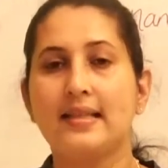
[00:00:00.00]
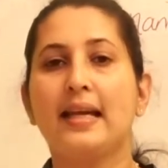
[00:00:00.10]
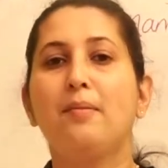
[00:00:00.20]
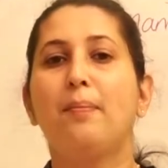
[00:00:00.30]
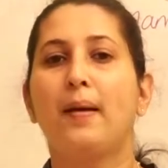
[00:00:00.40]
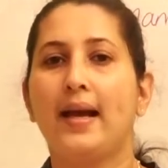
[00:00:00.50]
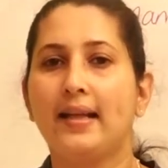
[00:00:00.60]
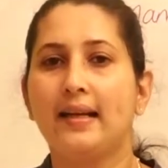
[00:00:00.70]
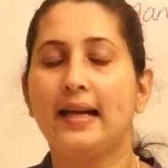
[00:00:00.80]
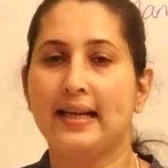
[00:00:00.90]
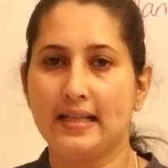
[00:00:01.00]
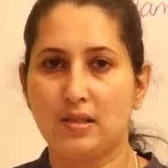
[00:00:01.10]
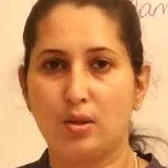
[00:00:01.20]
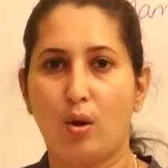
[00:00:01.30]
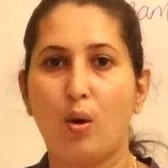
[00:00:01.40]
In Python it is
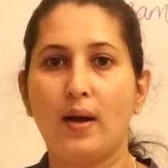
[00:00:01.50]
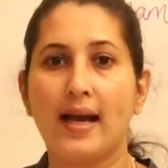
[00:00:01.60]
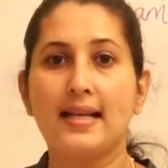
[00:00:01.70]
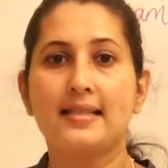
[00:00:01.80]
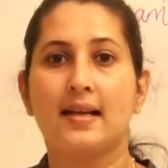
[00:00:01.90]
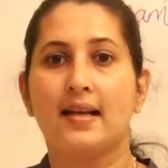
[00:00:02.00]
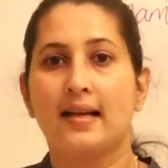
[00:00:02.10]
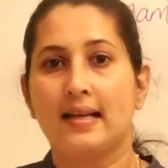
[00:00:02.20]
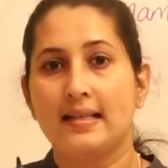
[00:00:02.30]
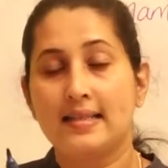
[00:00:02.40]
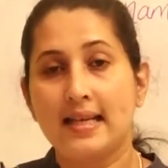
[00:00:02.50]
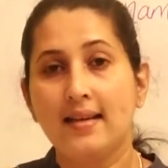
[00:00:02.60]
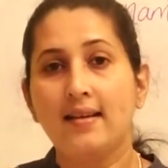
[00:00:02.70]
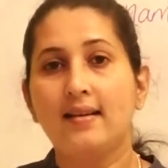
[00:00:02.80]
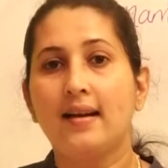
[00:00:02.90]
stored as
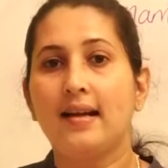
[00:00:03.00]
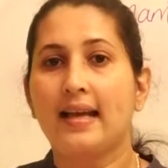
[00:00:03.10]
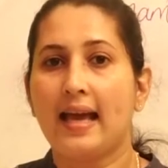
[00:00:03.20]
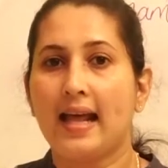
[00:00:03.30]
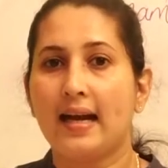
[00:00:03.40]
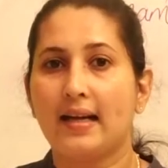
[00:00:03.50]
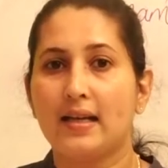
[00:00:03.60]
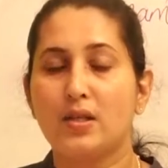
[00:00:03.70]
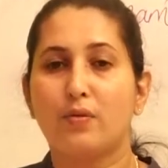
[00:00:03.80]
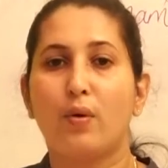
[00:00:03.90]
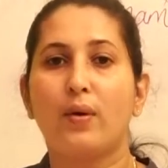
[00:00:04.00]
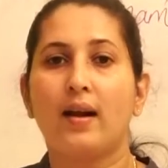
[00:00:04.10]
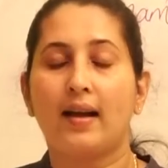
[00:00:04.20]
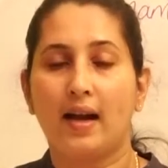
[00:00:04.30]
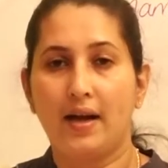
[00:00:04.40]
single characters for
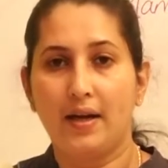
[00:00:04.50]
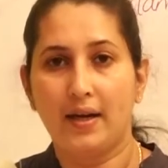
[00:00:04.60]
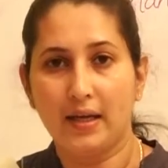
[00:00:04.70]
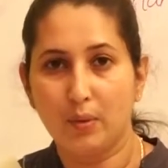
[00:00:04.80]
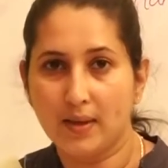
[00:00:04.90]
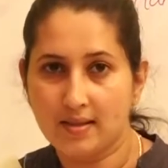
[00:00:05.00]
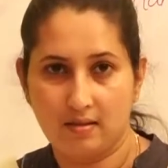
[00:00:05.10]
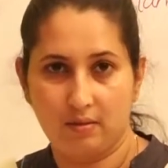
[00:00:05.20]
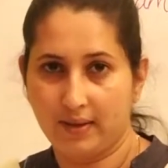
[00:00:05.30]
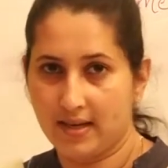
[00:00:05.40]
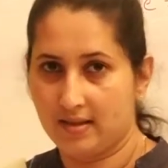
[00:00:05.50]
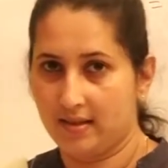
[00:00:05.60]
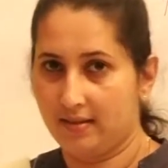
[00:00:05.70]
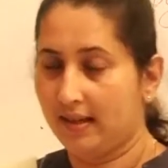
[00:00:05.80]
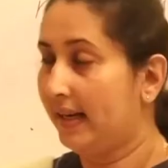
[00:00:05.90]
continuous location.
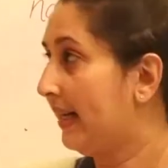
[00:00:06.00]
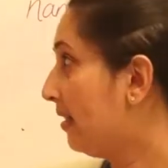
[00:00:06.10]
It is